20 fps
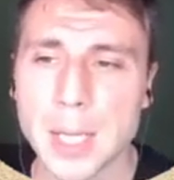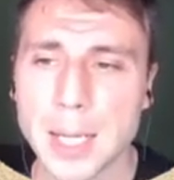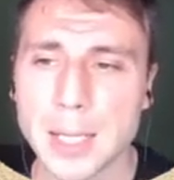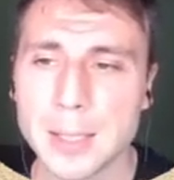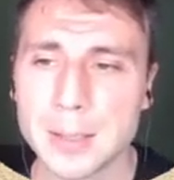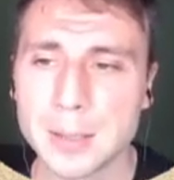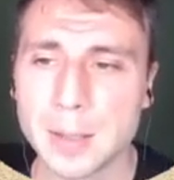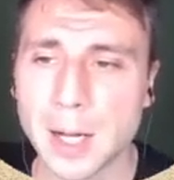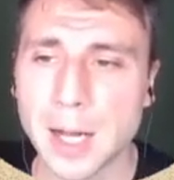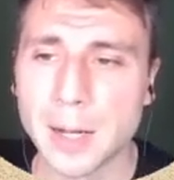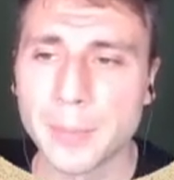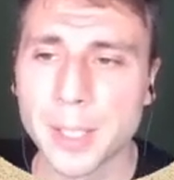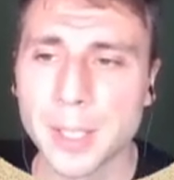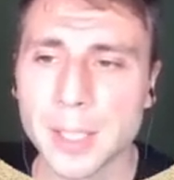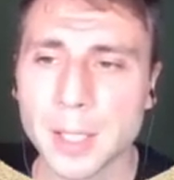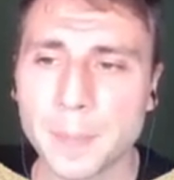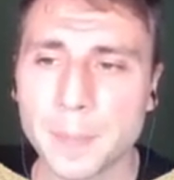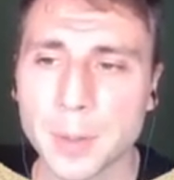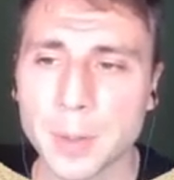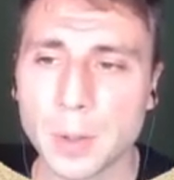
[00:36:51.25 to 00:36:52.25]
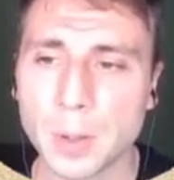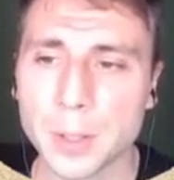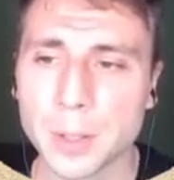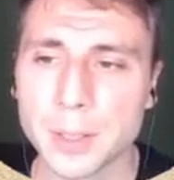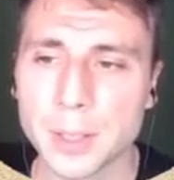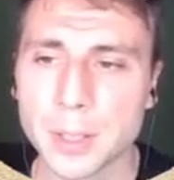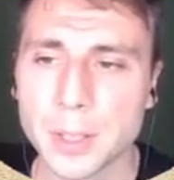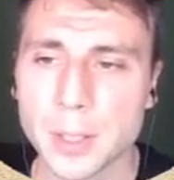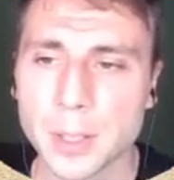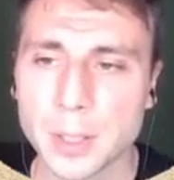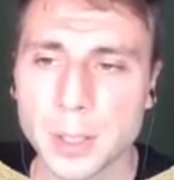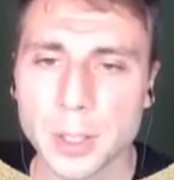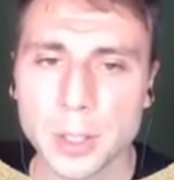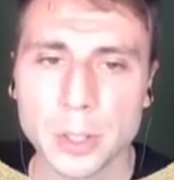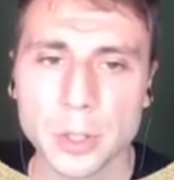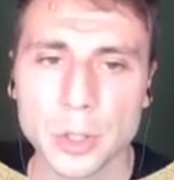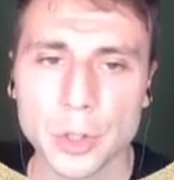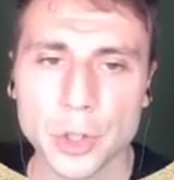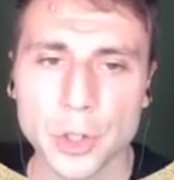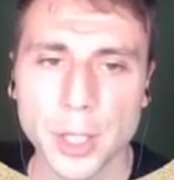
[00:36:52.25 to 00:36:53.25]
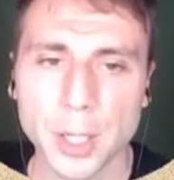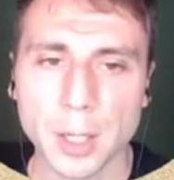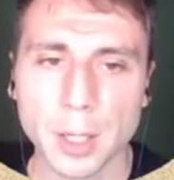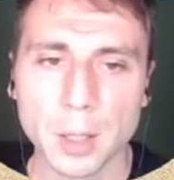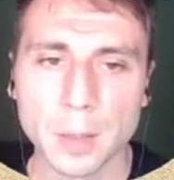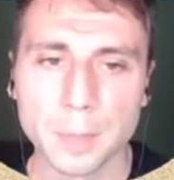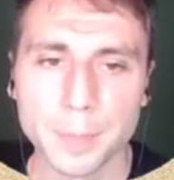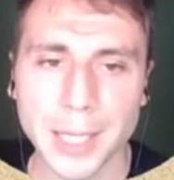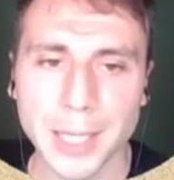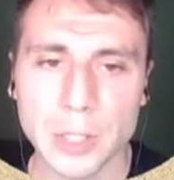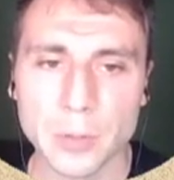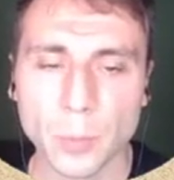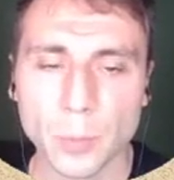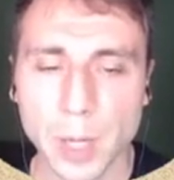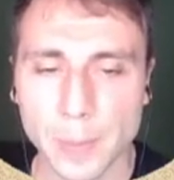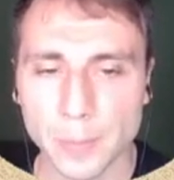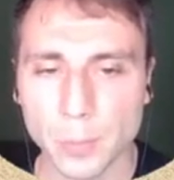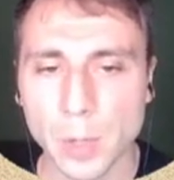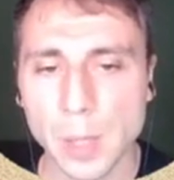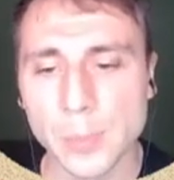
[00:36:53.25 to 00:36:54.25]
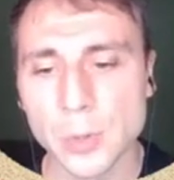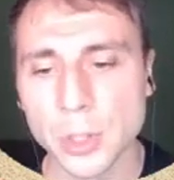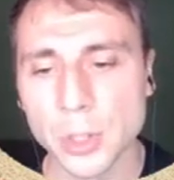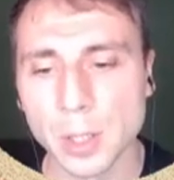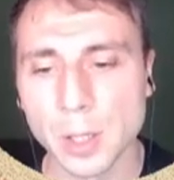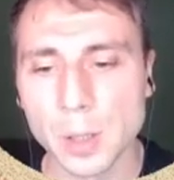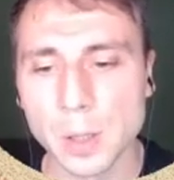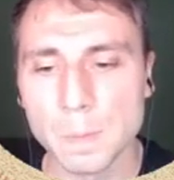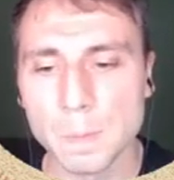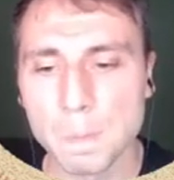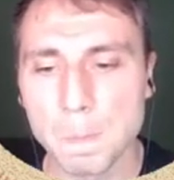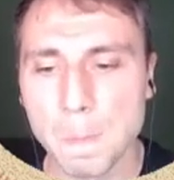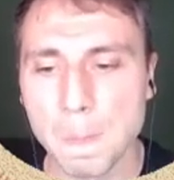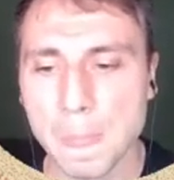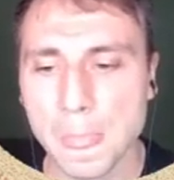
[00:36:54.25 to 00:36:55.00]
And so I'm gonna upload shell, web shell,